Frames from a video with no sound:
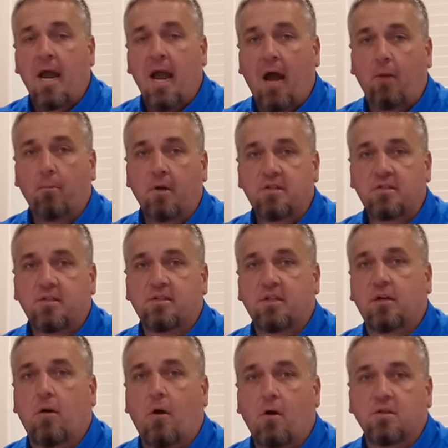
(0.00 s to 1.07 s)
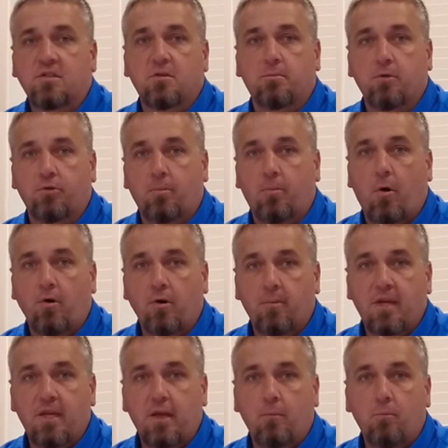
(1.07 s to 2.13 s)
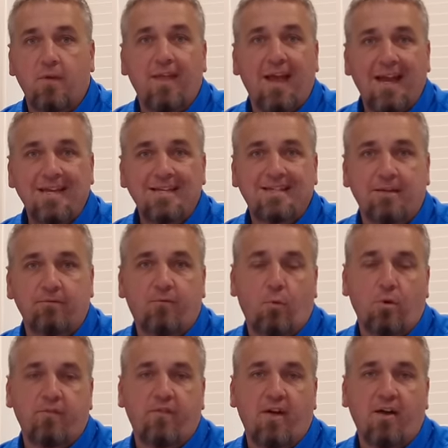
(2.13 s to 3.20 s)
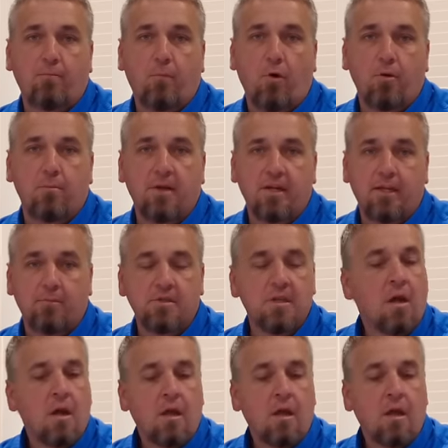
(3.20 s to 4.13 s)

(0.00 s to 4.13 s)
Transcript: how much does it cost to build a barndominium with 1845 barndominiums